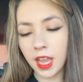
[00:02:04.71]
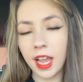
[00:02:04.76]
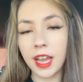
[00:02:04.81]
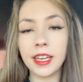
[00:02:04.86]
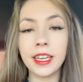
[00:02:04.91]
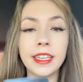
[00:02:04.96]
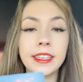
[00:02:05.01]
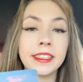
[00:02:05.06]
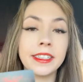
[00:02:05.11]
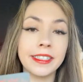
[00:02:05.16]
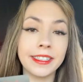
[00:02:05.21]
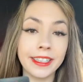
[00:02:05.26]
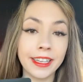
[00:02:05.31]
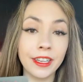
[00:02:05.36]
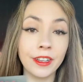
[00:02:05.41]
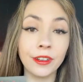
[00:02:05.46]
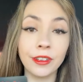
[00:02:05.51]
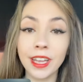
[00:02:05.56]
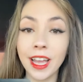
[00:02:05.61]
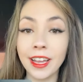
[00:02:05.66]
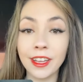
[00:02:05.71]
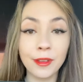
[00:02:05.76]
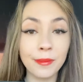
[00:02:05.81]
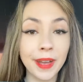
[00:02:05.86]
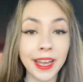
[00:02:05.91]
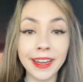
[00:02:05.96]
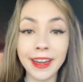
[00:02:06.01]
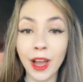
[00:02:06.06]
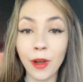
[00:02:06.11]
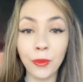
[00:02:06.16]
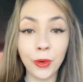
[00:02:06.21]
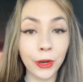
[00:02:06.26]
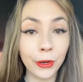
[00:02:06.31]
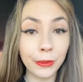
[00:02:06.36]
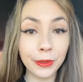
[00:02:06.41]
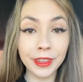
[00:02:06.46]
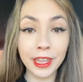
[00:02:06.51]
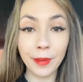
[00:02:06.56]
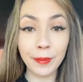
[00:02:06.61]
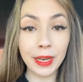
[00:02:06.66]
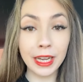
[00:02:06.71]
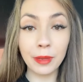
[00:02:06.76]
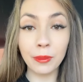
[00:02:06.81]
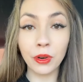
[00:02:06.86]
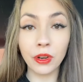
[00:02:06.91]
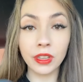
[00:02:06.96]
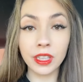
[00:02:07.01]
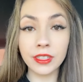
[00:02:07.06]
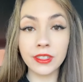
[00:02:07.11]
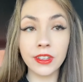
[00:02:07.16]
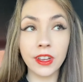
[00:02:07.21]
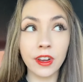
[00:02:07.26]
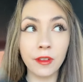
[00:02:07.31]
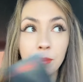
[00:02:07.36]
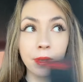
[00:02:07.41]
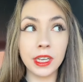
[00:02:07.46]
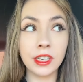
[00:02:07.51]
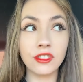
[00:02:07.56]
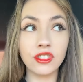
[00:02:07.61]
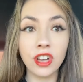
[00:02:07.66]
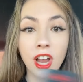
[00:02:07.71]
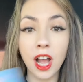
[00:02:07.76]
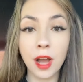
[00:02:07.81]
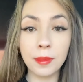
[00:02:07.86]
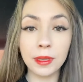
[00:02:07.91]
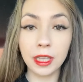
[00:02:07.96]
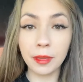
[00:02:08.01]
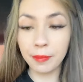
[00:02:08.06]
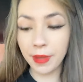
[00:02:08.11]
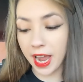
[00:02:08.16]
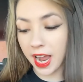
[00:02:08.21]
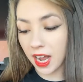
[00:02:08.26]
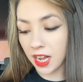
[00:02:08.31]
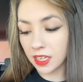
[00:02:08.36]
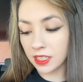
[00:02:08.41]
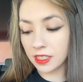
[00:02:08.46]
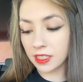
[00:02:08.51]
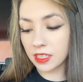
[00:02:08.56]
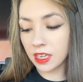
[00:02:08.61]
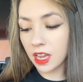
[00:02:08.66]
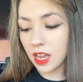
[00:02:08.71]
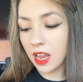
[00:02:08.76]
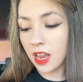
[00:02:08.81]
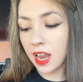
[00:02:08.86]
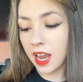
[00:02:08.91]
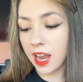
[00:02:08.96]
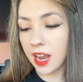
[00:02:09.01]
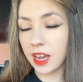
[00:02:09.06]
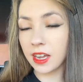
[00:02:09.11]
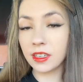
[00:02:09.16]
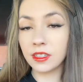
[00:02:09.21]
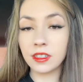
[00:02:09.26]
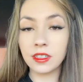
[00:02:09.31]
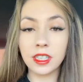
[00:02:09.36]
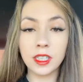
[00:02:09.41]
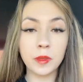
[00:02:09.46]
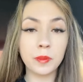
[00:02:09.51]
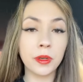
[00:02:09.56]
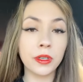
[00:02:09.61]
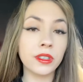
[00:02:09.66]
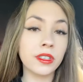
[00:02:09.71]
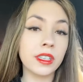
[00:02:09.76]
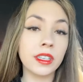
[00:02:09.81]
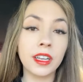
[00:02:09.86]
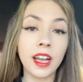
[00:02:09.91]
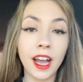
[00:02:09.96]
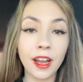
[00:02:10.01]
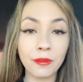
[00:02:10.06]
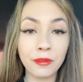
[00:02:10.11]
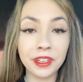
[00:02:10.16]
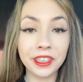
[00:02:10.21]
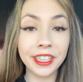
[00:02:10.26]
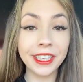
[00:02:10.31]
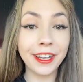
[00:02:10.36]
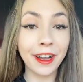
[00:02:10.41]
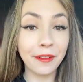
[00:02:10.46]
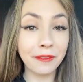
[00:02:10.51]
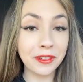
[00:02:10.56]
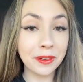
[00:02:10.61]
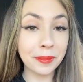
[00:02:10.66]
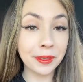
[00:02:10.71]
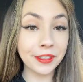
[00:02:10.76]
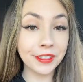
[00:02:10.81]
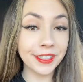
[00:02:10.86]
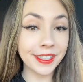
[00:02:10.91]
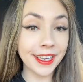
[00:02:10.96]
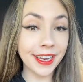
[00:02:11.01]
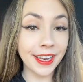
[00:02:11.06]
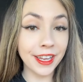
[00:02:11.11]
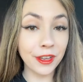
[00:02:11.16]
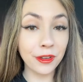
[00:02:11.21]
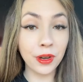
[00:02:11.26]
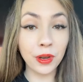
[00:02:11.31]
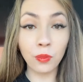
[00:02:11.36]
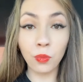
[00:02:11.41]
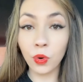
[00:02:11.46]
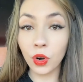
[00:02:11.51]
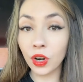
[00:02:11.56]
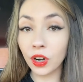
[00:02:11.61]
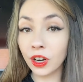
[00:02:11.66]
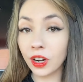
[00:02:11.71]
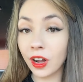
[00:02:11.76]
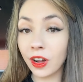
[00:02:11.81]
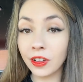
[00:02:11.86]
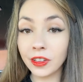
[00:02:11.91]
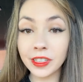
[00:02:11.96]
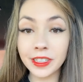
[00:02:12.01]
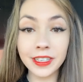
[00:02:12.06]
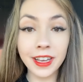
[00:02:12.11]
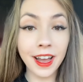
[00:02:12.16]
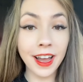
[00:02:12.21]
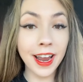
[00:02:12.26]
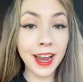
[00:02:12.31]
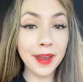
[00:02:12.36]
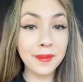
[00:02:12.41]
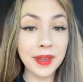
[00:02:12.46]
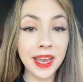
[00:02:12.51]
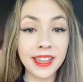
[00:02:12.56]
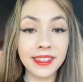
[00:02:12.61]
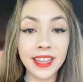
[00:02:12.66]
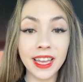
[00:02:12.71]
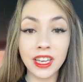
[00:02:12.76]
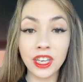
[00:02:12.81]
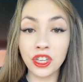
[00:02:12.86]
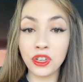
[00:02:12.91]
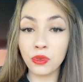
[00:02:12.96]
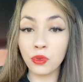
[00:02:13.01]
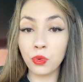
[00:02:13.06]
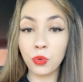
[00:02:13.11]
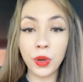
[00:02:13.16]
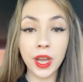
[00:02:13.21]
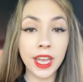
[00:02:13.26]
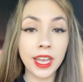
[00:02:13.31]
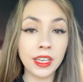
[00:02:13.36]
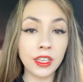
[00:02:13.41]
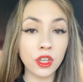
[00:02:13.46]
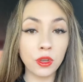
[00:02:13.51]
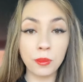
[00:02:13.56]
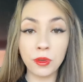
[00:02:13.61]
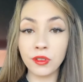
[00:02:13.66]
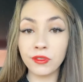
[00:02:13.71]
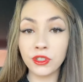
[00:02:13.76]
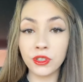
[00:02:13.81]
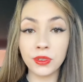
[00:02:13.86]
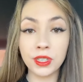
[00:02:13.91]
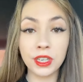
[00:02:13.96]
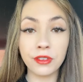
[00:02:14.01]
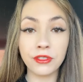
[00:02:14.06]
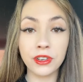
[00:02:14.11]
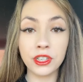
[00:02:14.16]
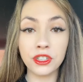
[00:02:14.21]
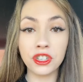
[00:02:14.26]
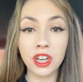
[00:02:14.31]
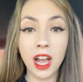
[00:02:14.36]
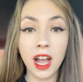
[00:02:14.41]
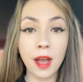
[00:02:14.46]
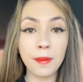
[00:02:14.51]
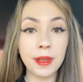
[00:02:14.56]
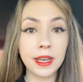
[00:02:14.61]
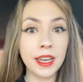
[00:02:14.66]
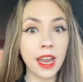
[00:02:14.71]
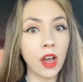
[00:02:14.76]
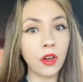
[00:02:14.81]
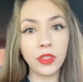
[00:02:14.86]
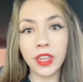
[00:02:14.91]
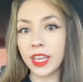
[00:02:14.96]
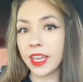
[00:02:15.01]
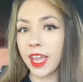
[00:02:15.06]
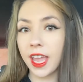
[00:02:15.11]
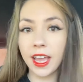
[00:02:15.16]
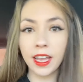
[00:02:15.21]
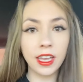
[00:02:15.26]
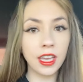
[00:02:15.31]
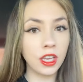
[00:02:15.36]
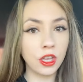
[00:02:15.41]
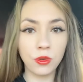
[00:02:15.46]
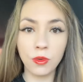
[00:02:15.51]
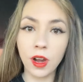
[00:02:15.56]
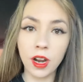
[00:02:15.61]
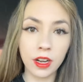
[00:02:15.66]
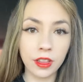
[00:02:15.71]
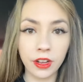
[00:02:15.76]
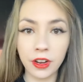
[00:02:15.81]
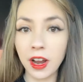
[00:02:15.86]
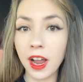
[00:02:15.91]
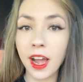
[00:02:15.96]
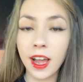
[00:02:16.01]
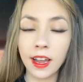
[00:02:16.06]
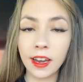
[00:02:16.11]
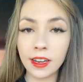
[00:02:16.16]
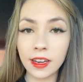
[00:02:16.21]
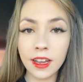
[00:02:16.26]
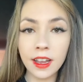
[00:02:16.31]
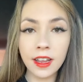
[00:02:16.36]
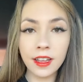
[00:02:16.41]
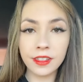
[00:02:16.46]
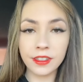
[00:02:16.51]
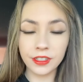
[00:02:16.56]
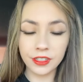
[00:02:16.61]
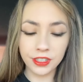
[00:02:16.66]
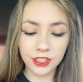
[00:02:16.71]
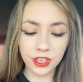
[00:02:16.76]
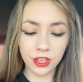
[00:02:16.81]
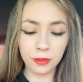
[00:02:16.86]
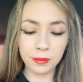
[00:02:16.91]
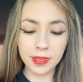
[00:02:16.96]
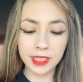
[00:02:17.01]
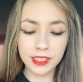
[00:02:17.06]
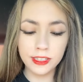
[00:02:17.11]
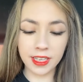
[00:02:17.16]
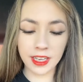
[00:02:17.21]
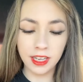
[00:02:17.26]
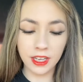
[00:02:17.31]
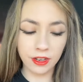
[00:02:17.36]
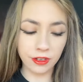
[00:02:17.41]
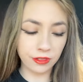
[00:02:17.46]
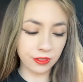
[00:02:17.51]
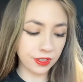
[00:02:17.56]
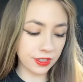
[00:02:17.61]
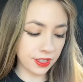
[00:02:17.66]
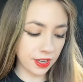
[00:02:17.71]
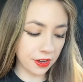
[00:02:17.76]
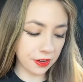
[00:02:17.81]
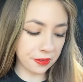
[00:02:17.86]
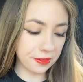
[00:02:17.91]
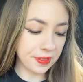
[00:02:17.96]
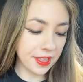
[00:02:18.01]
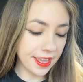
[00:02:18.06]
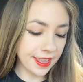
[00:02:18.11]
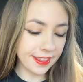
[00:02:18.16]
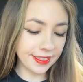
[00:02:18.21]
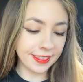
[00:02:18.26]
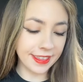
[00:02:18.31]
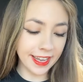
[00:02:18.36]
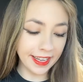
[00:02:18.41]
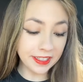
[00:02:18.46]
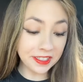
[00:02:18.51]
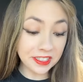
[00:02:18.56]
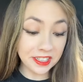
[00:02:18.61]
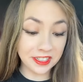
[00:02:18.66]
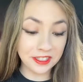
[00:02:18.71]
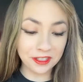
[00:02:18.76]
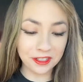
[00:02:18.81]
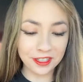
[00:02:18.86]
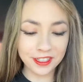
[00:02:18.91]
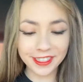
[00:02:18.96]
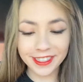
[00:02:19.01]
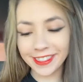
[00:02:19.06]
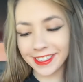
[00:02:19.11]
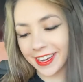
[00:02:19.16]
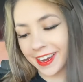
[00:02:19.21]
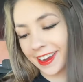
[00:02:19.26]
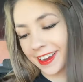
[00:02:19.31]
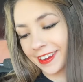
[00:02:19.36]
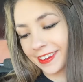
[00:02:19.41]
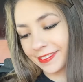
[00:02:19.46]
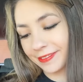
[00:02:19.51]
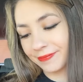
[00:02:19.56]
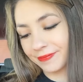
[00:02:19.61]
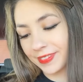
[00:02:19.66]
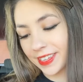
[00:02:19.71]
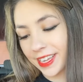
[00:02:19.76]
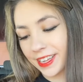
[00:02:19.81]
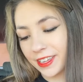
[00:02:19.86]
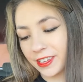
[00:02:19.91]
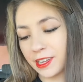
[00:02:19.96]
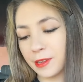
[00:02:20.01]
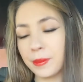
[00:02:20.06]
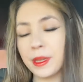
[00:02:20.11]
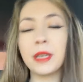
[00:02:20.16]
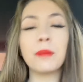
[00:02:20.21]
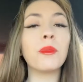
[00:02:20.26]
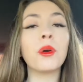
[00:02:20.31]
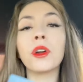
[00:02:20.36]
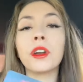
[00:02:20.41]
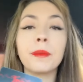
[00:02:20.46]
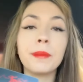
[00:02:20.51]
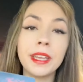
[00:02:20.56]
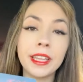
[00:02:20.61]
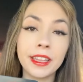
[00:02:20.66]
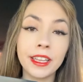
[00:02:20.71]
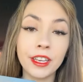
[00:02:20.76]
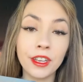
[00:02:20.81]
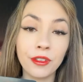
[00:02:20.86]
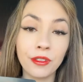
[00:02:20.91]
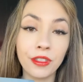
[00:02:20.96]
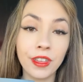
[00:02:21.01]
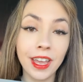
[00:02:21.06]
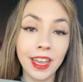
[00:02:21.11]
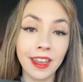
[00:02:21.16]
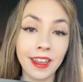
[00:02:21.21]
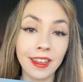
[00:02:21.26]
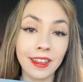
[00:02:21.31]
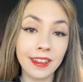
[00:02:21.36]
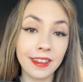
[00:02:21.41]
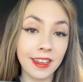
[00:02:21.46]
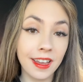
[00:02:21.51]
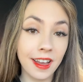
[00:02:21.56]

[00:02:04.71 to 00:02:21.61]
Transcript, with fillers: I need to see you. Yeah, you might not work with them anymore. This could have been a job in the past, and this person got really comfortable seeing you at work all the time, and then you quit, you moved to a different job, and now they can't get you out of their head. They're still missing you. So that's interesting. You mean more to me than you think.